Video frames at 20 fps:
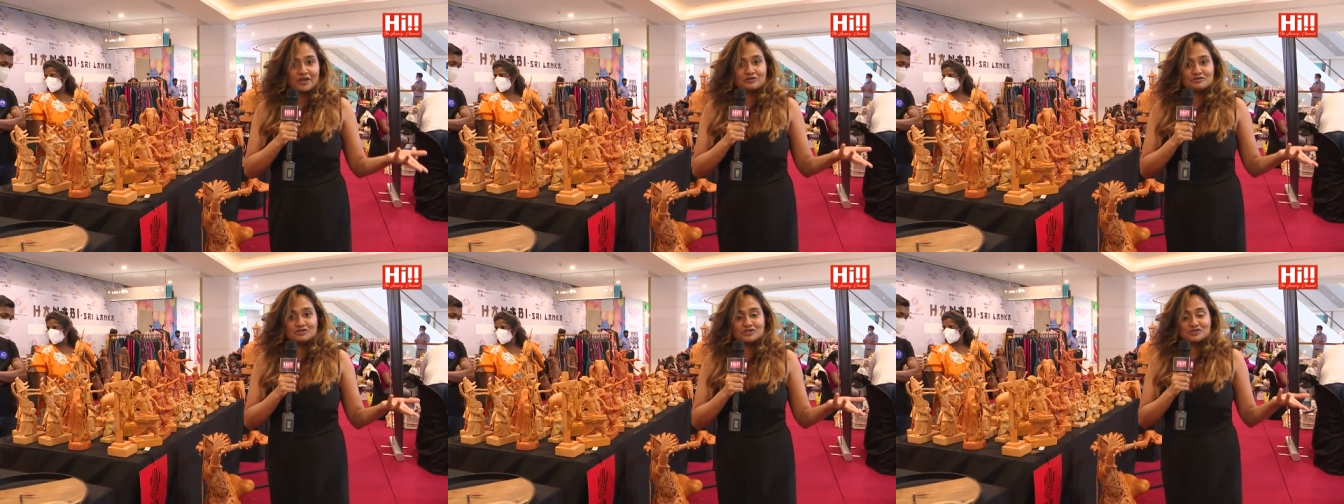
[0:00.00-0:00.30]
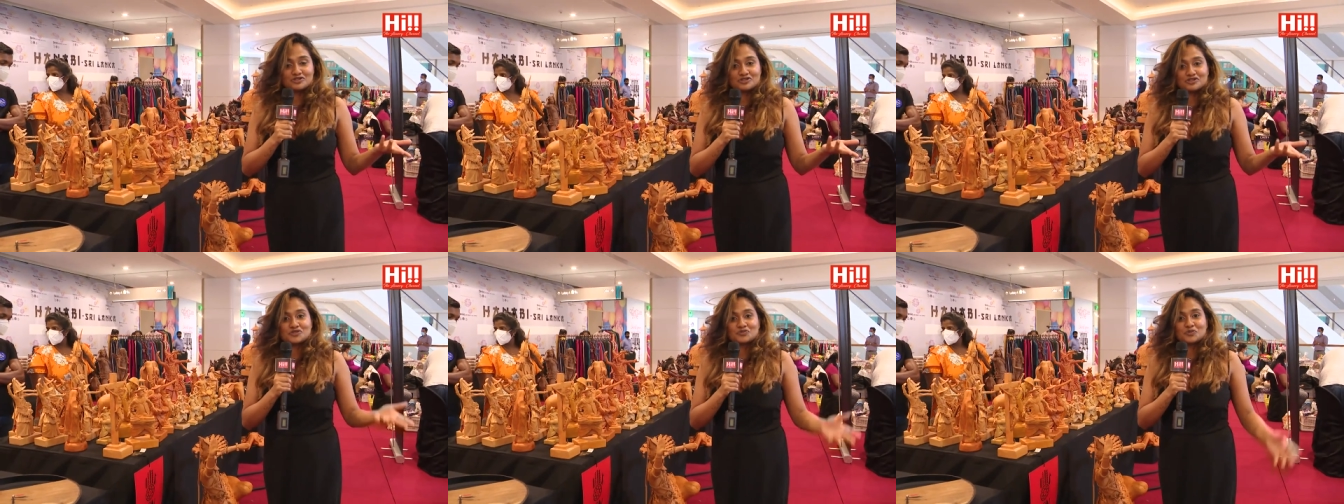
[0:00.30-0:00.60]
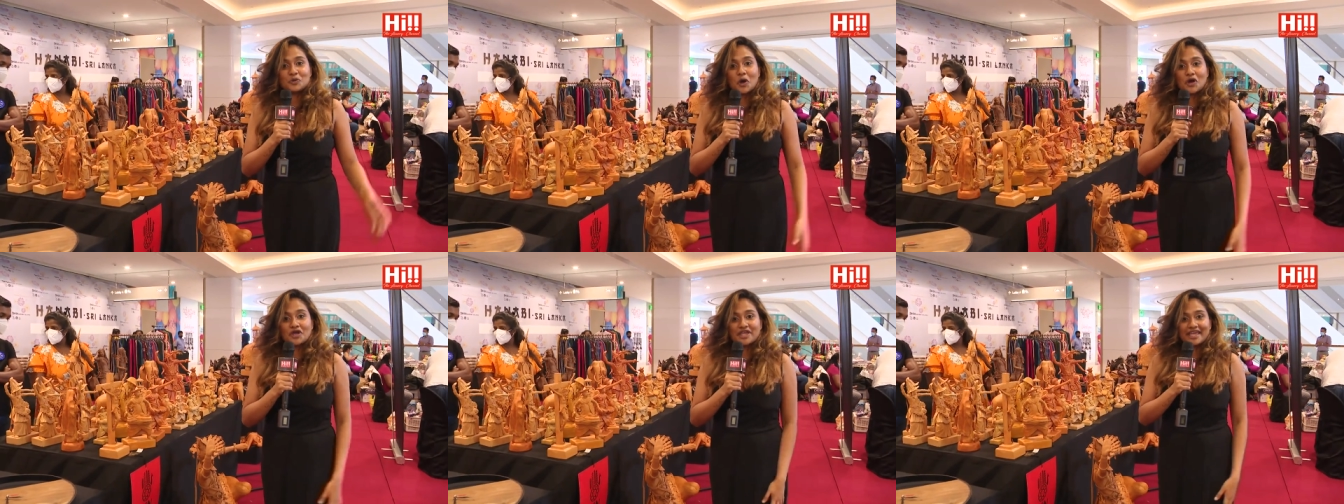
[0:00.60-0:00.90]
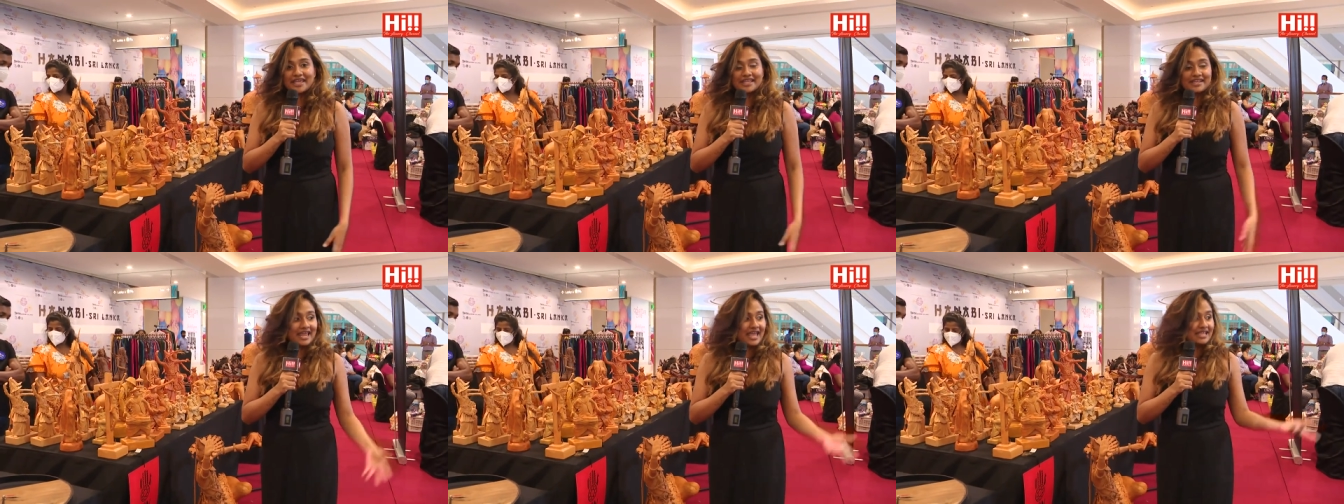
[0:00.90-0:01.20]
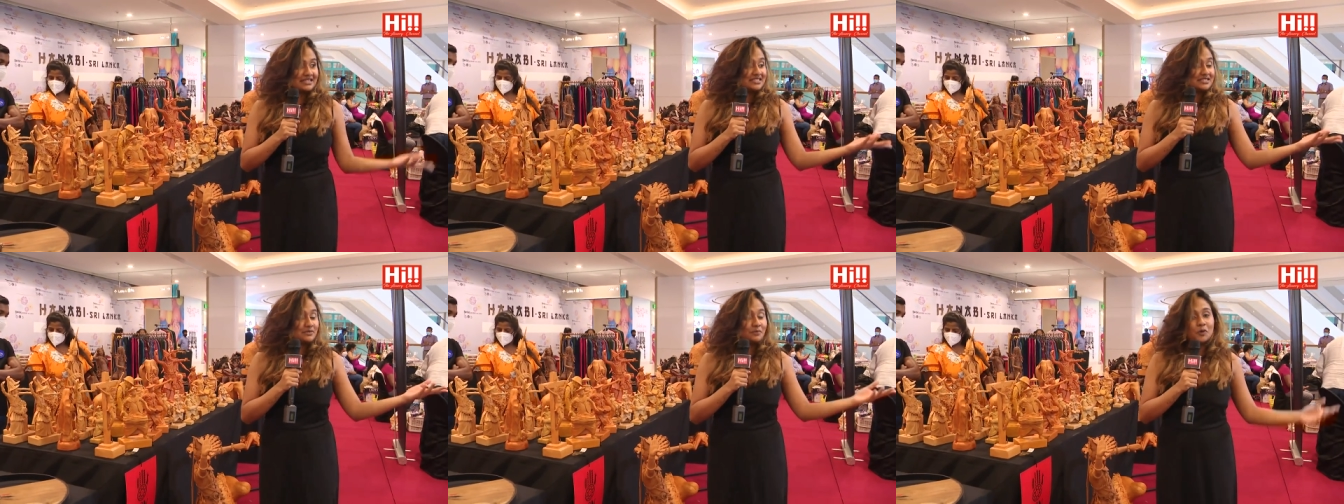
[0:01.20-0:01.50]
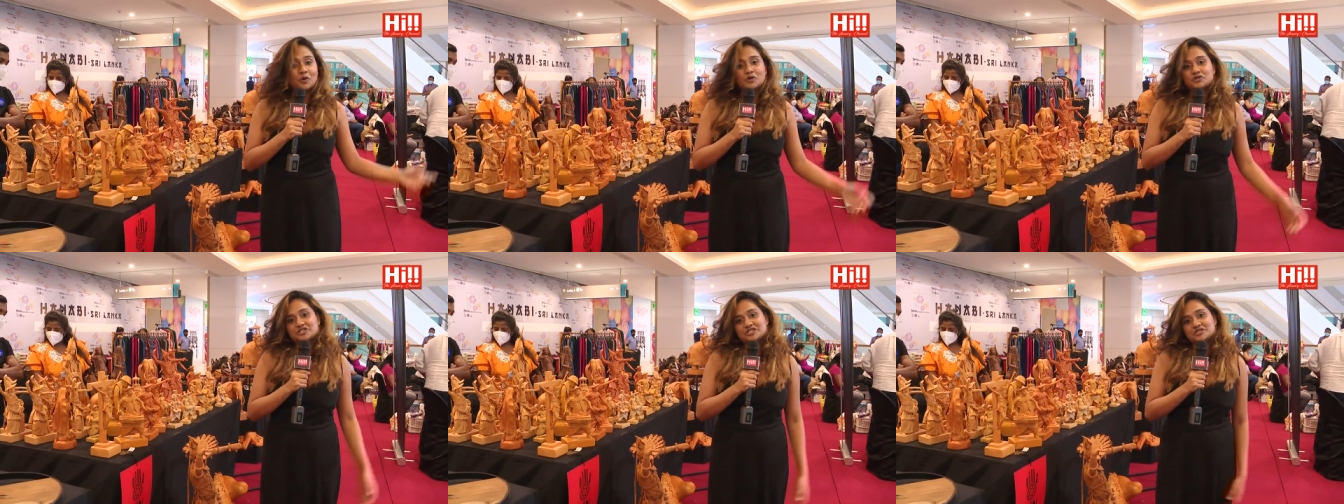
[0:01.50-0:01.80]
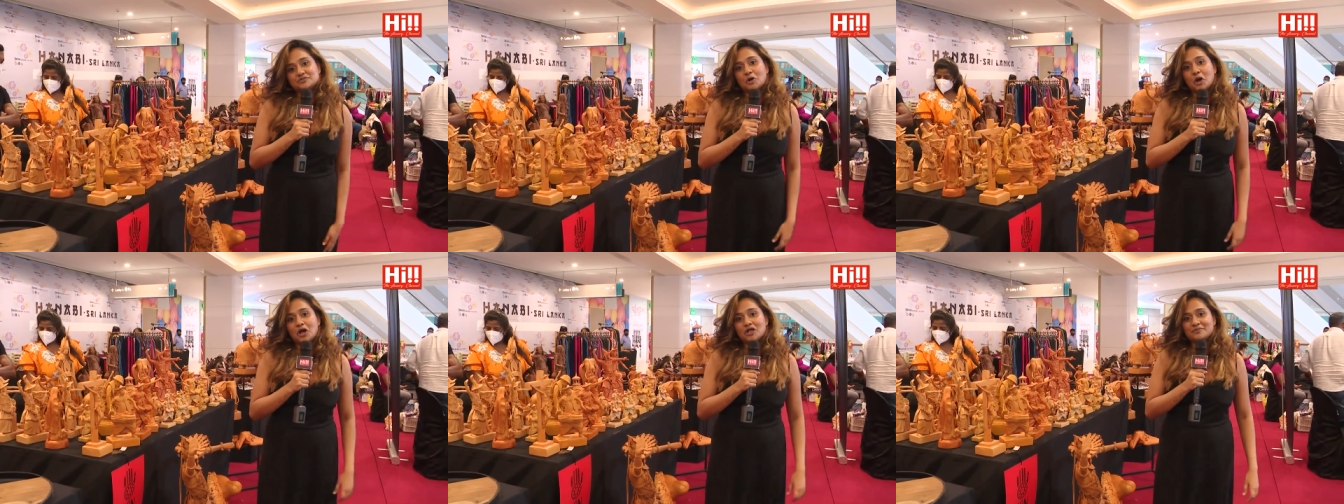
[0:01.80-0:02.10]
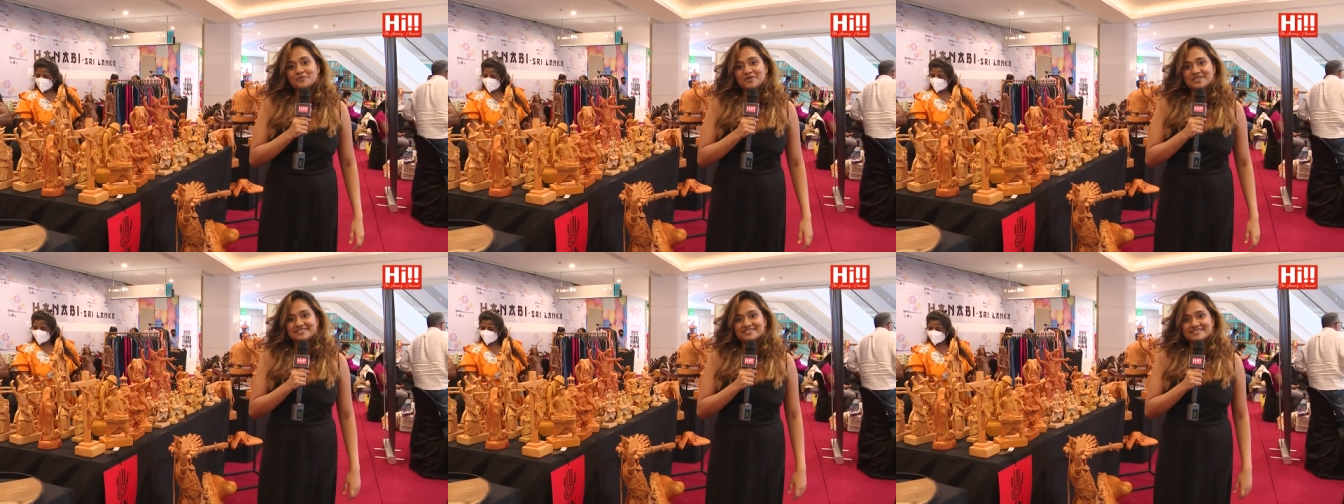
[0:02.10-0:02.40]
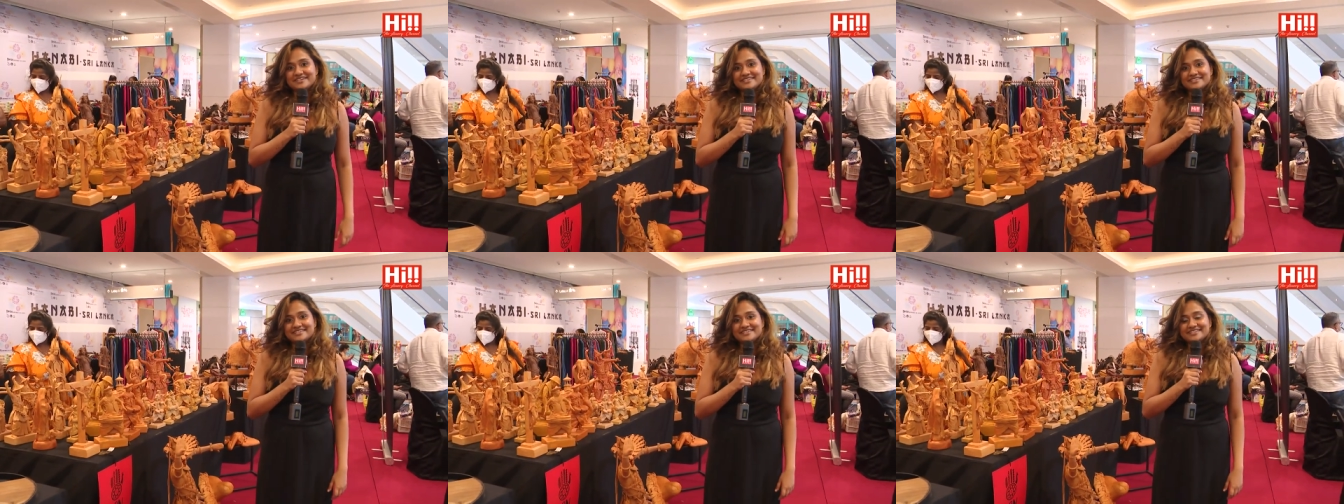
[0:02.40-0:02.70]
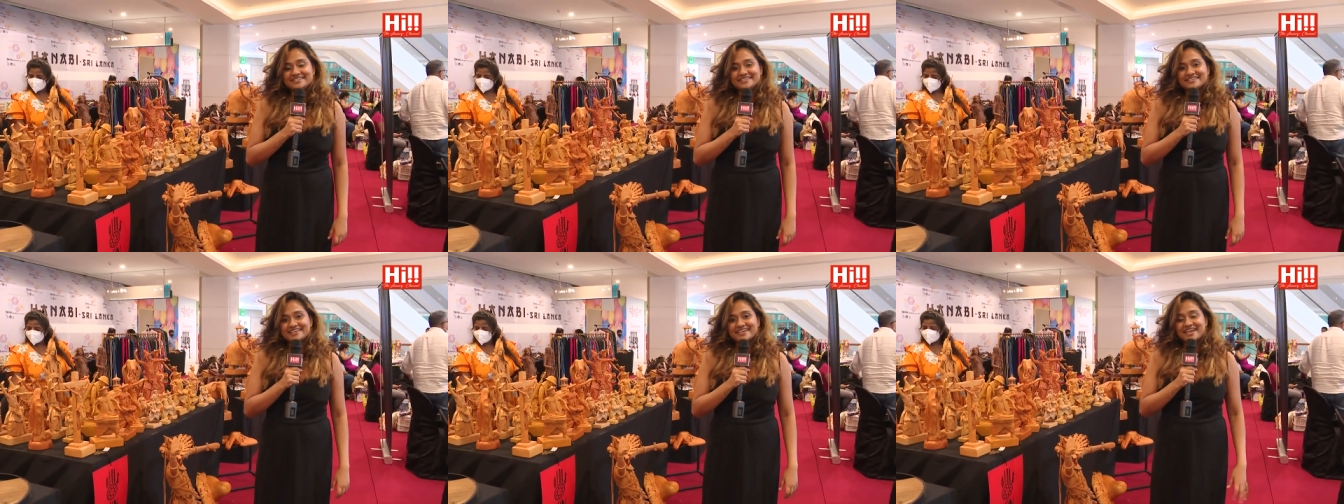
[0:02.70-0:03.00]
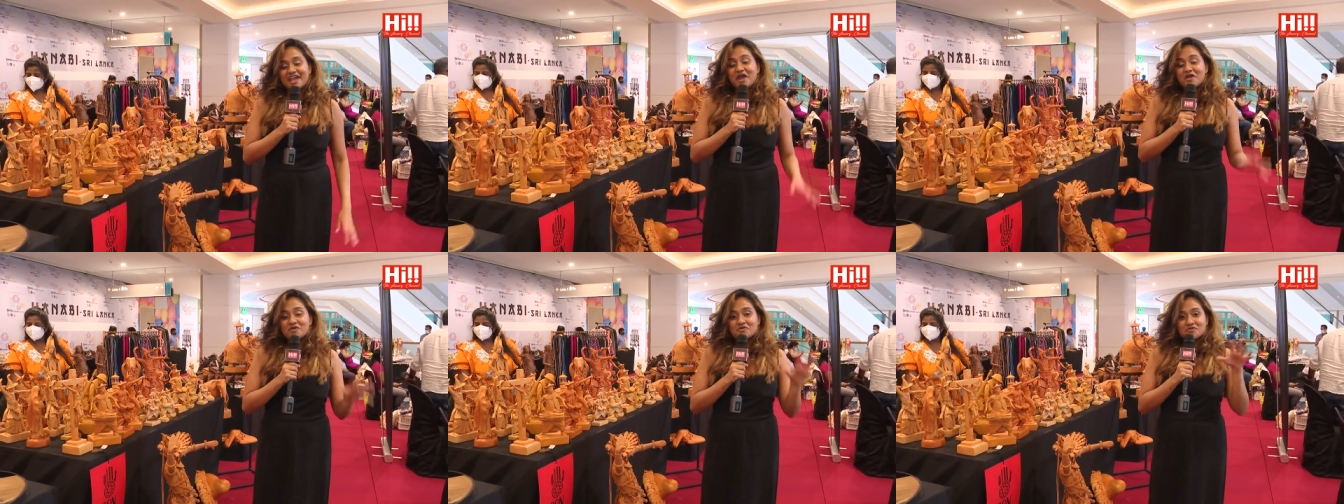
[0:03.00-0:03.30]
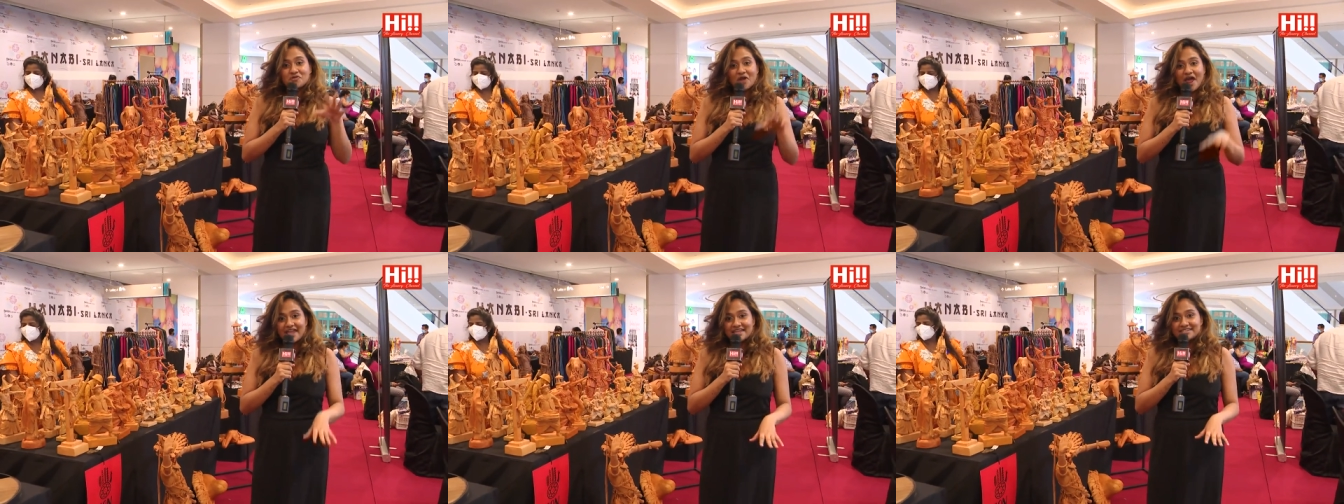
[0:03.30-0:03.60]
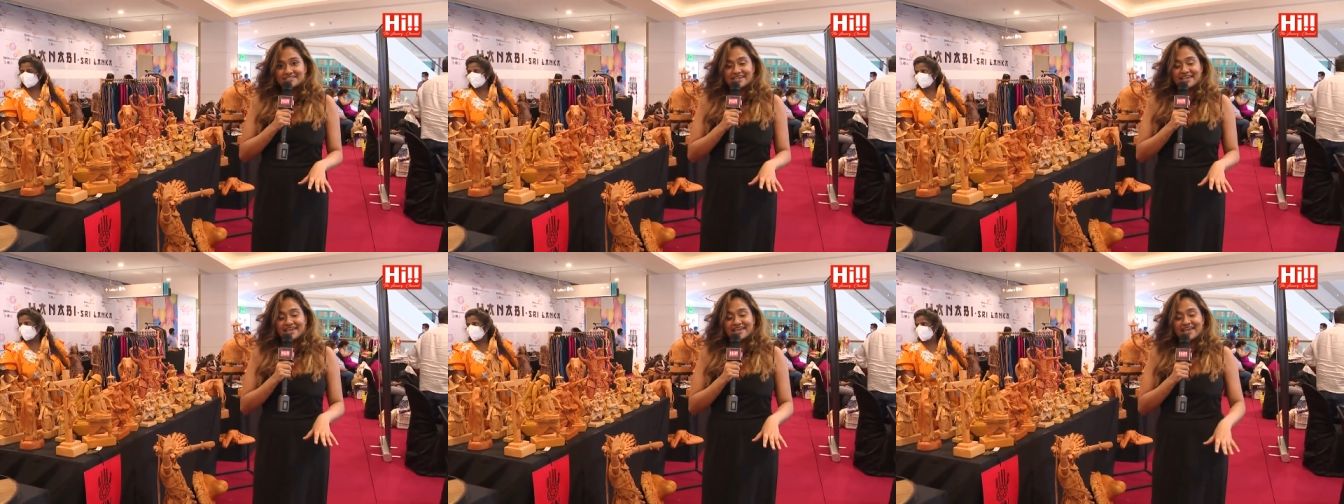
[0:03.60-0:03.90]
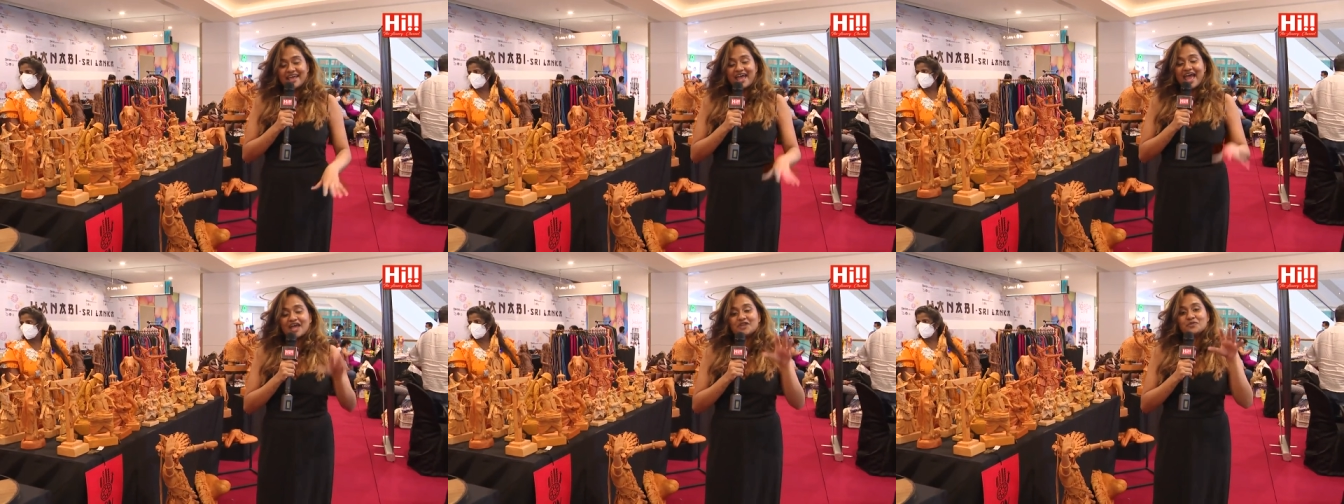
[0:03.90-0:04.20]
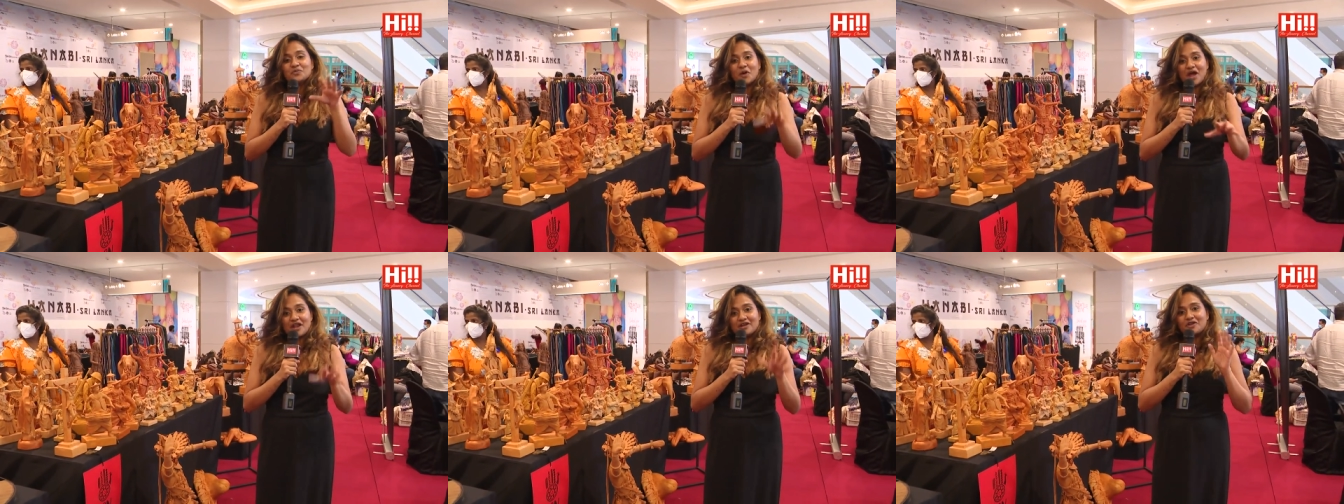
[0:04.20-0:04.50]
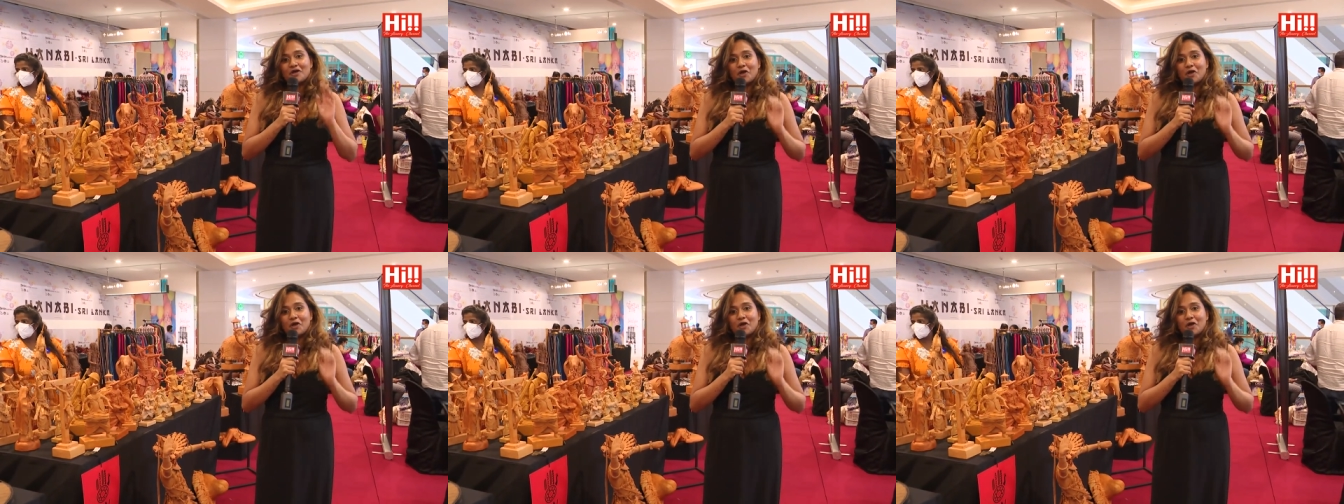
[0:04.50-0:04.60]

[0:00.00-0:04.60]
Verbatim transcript: don't you just walk in and support a small business? Right here at One